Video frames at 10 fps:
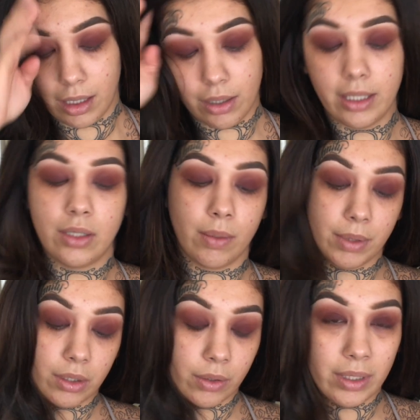Okay, so I'm
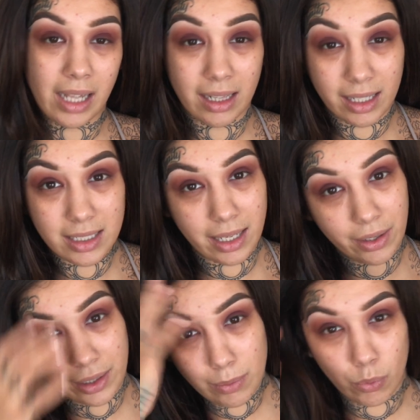gonna go in with that. Like I said, I
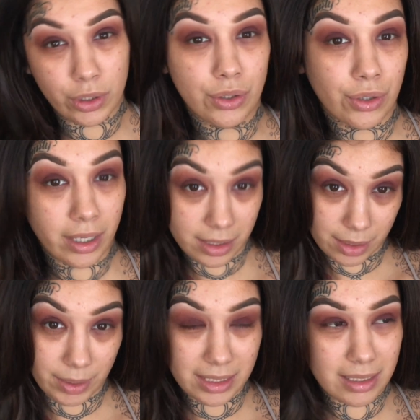already
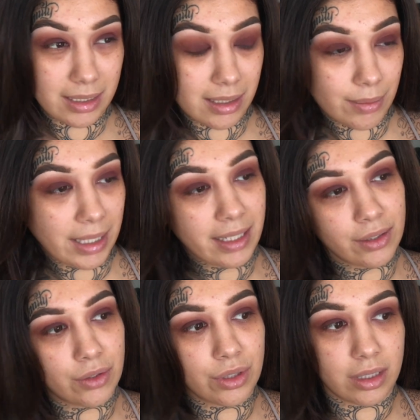moisturized my
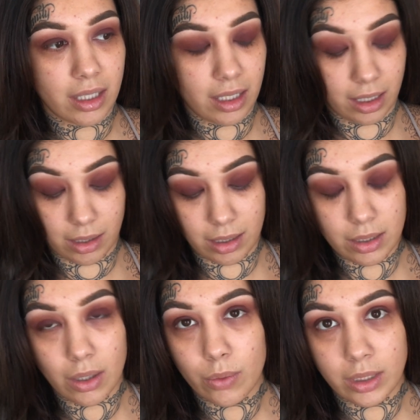hair's just getting,
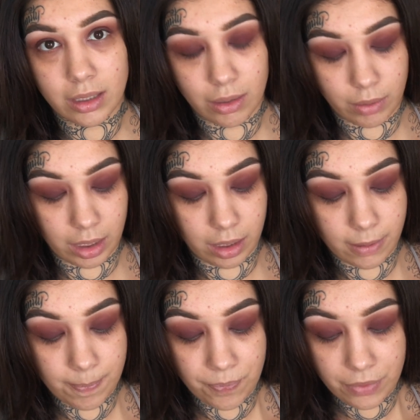it's always in the way.
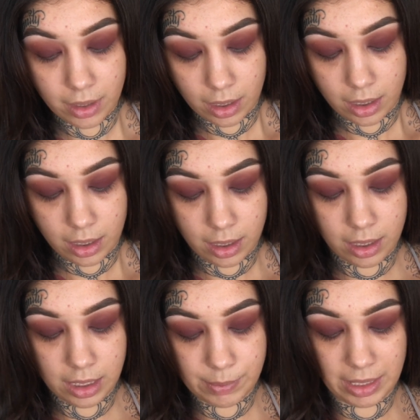
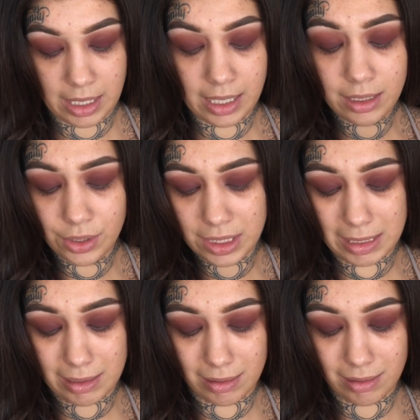And I
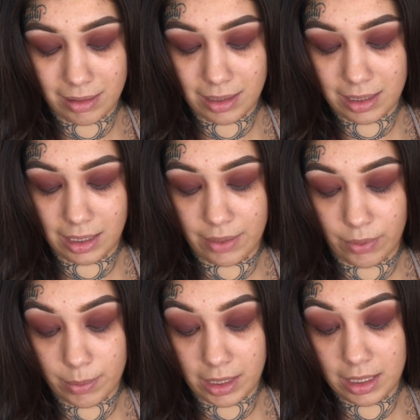just, honestly,
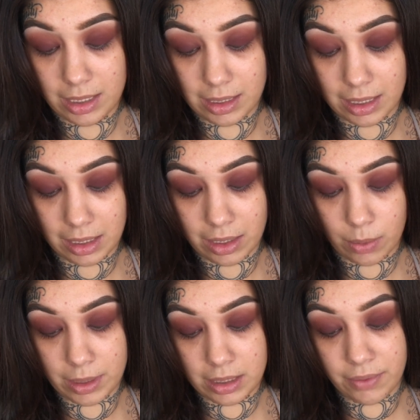everybody does it a
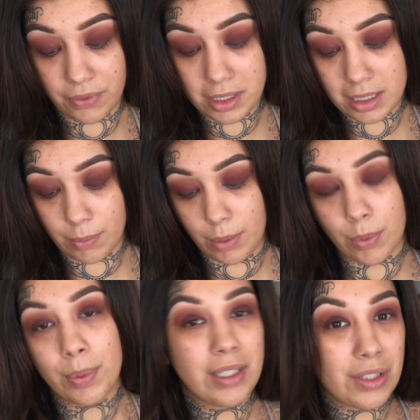little bit different. Some
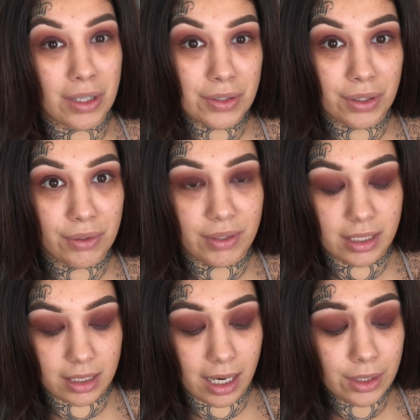people put dots on their
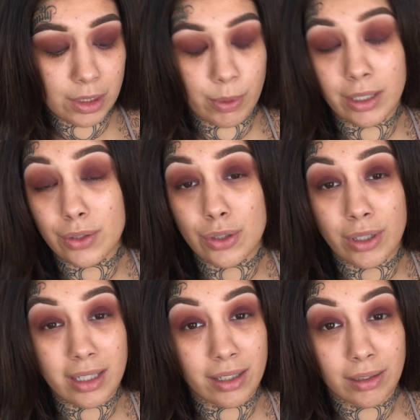face. I just put it
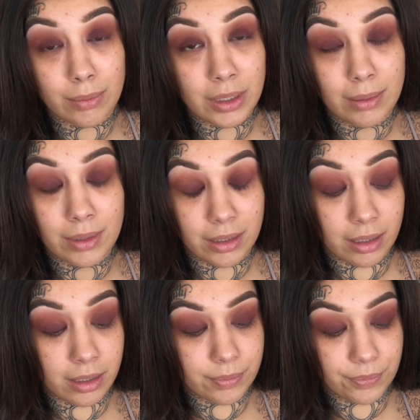straight there on the Beauty
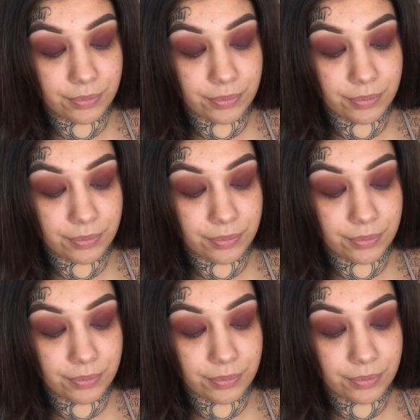Blender.